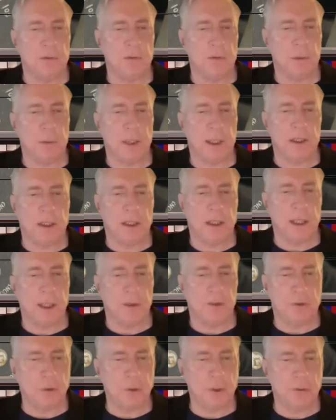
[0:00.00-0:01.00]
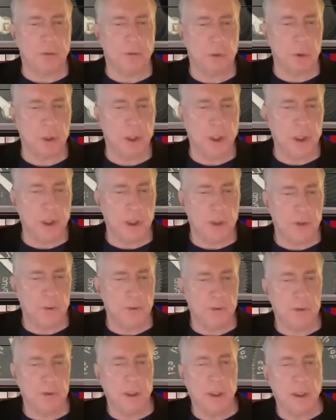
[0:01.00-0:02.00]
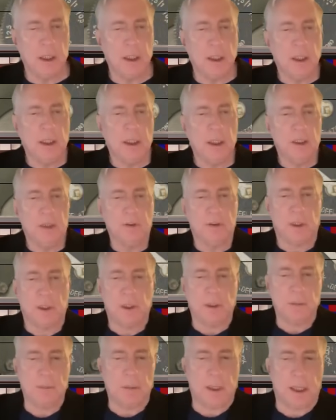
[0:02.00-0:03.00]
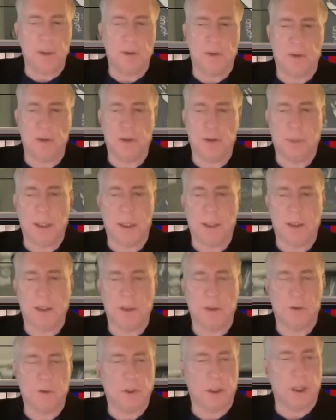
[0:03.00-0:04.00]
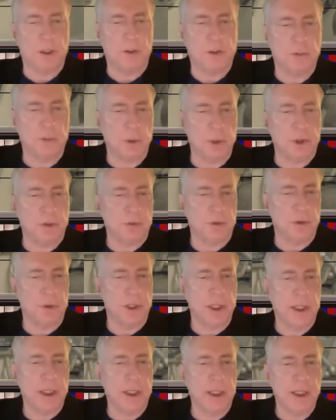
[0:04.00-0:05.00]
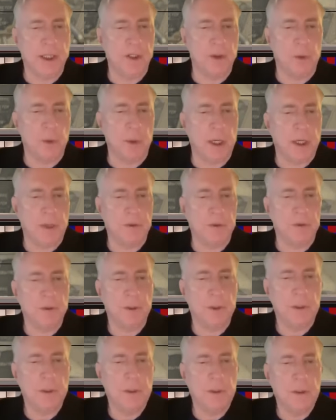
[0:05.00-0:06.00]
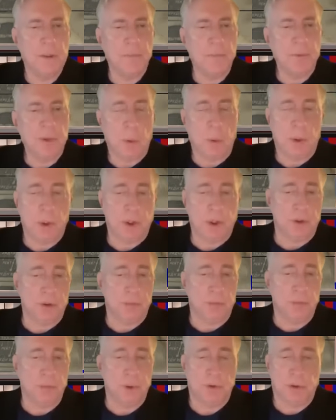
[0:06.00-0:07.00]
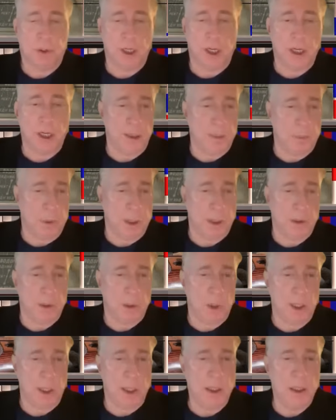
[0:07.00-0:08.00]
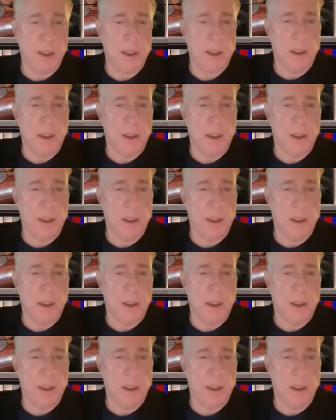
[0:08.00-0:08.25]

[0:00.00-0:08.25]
for about the last 3 or 4 years. So I suspect there's lots of wishful thinking in the West, which is misguided, by the way,